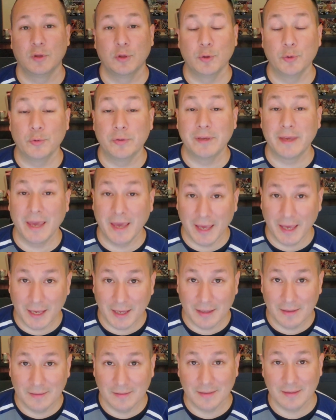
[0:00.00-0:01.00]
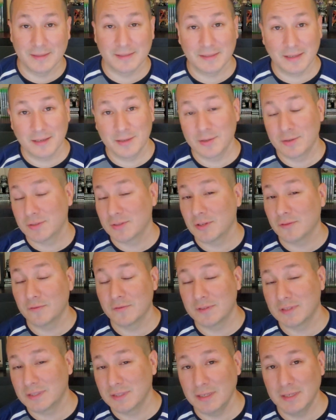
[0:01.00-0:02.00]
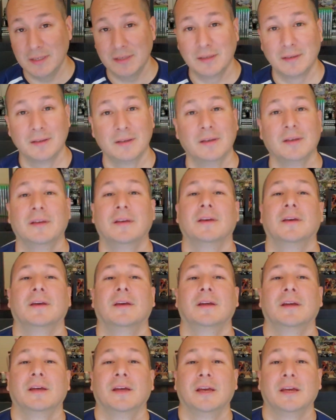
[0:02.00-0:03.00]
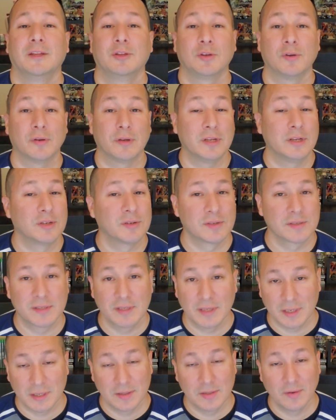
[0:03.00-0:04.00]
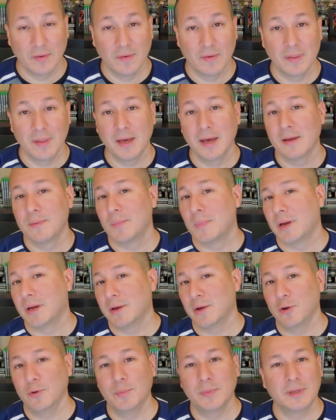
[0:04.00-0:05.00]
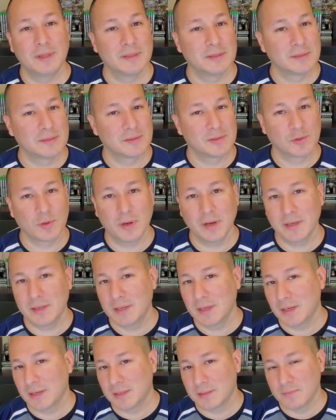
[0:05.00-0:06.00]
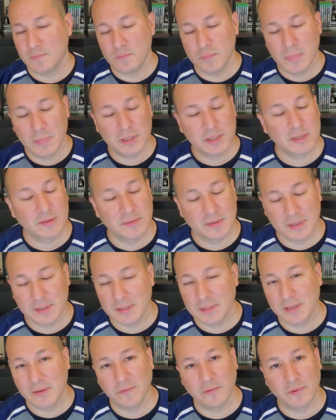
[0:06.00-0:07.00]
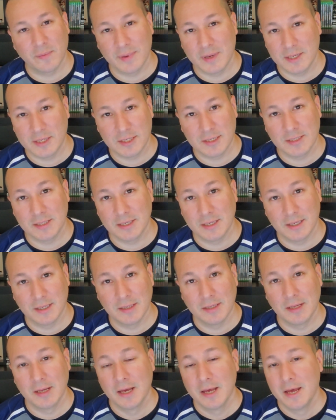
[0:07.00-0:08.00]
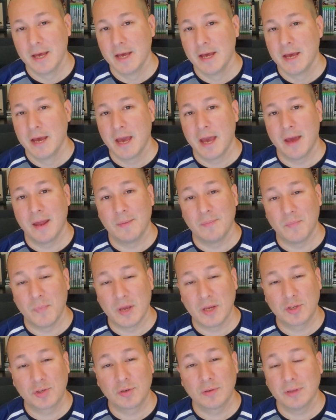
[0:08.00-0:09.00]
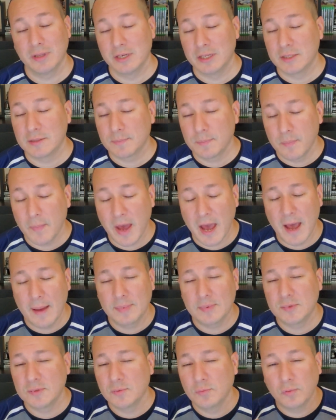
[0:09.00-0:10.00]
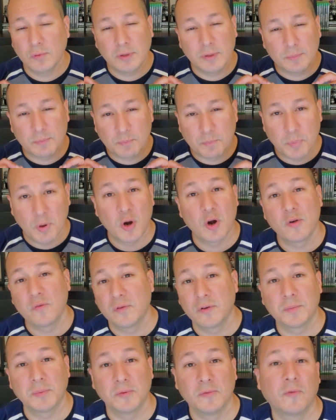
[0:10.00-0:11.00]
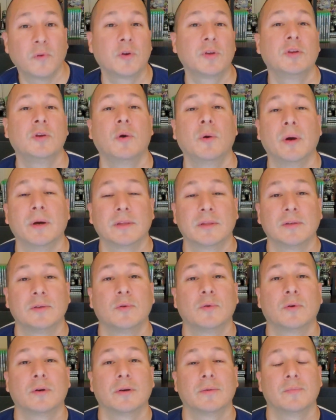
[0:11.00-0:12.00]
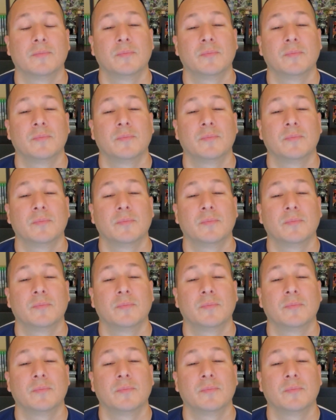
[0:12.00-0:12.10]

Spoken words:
You can assign yourself a seat, and if you're interested in doing that, by all means, try and get as much of this information done and make sure that it's absolutely perfect before you go out the door.